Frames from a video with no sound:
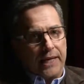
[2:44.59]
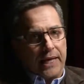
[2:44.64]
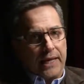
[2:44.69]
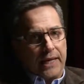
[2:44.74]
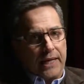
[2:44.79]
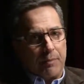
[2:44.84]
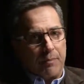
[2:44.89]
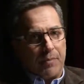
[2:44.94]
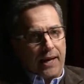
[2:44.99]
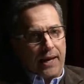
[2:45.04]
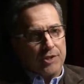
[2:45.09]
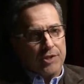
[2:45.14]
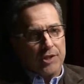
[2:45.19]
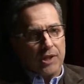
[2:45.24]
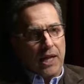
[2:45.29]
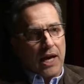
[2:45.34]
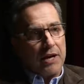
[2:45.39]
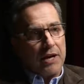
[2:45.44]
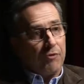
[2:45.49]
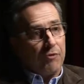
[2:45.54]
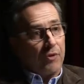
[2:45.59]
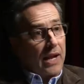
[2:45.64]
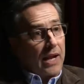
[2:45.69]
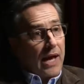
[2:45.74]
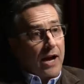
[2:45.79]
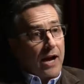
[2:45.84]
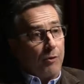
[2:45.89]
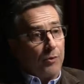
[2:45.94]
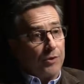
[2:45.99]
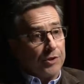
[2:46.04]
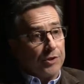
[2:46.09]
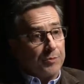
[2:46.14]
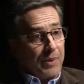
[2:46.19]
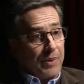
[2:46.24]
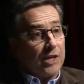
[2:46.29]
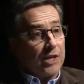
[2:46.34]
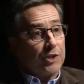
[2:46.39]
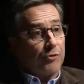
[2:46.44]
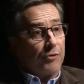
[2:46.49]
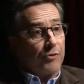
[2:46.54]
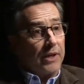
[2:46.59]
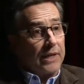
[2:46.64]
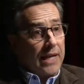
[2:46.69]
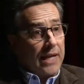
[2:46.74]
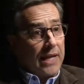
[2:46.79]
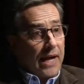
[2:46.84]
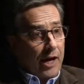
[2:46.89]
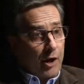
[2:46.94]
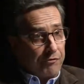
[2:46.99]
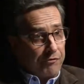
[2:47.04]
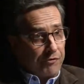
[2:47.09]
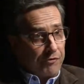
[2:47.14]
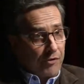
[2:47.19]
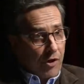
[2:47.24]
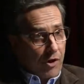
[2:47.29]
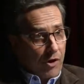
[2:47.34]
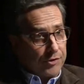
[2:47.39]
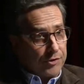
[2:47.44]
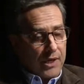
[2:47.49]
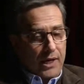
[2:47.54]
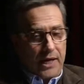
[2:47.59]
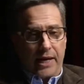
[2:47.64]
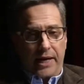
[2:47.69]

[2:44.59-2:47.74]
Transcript: in a man's life when I was pastoring in Niagara Falls.